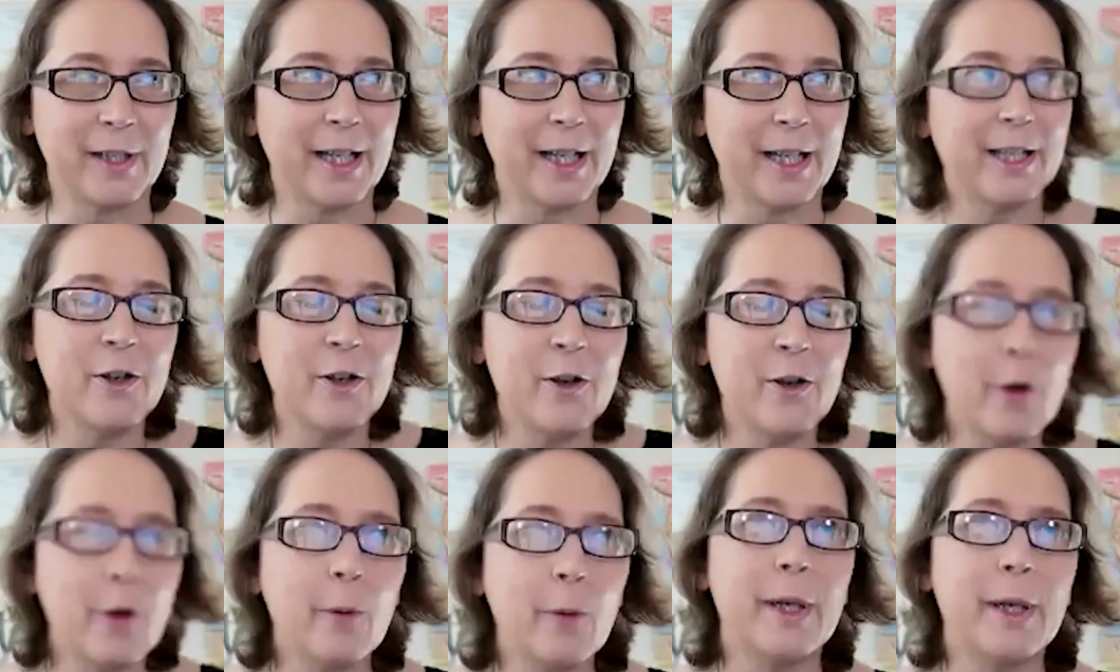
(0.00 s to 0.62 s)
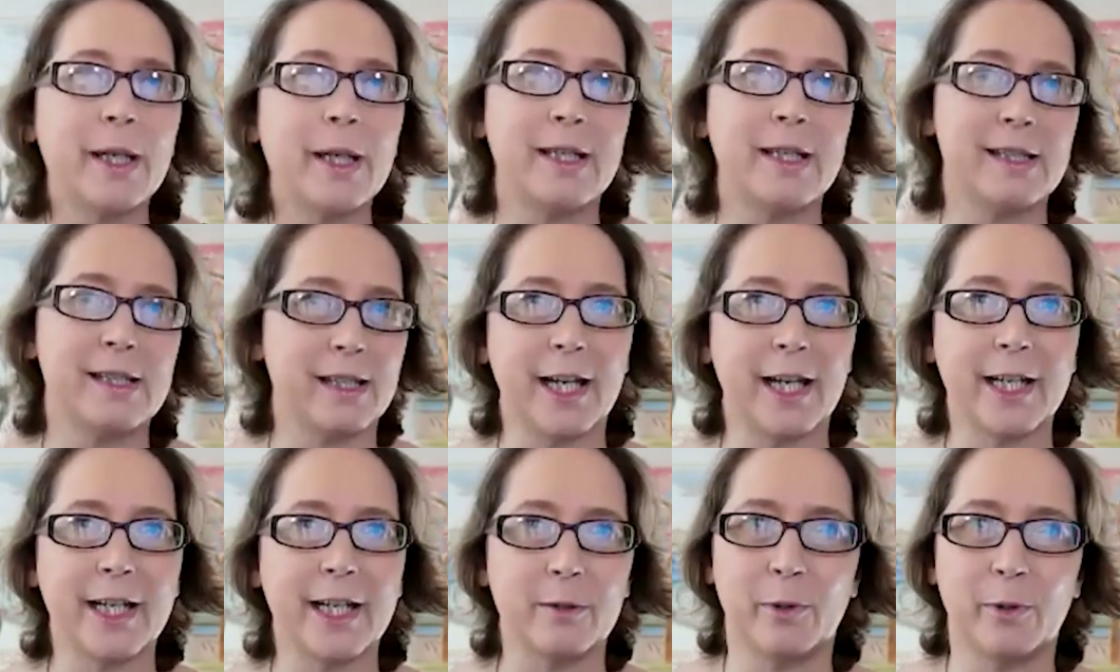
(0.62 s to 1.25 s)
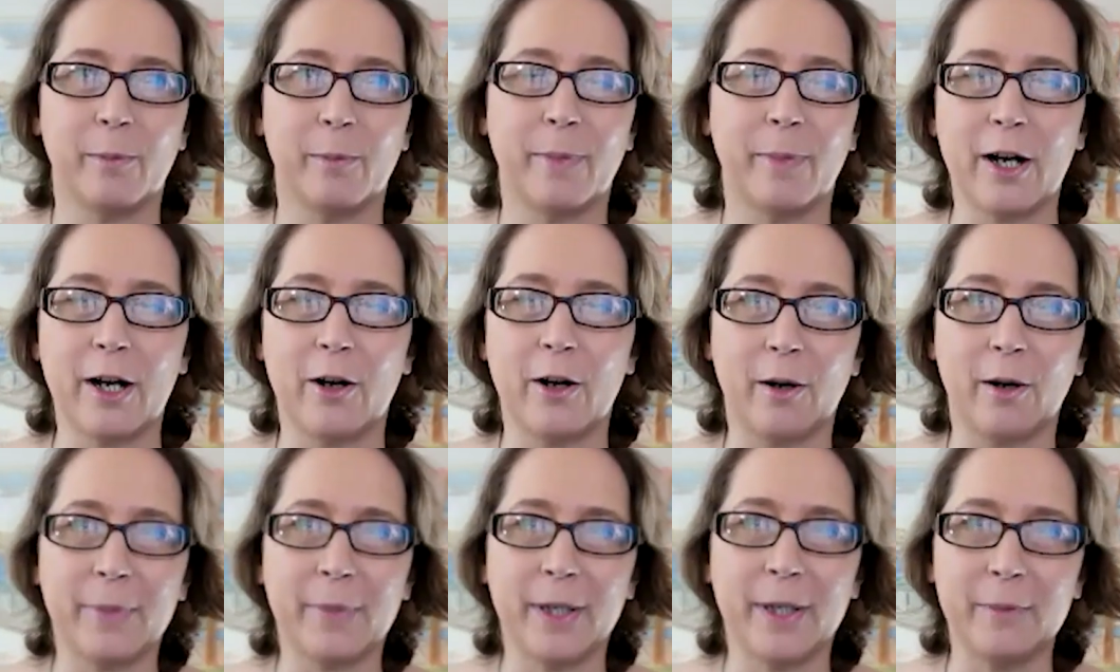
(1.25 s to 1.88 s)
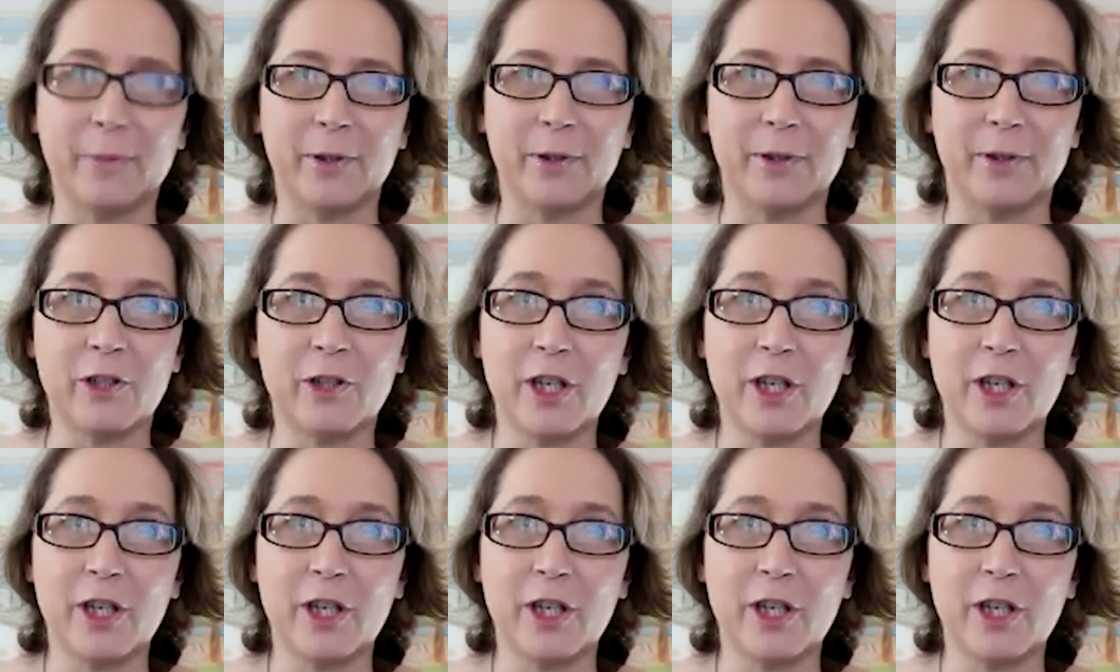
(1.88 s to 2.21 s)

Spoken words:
Like nobody's likable by all people.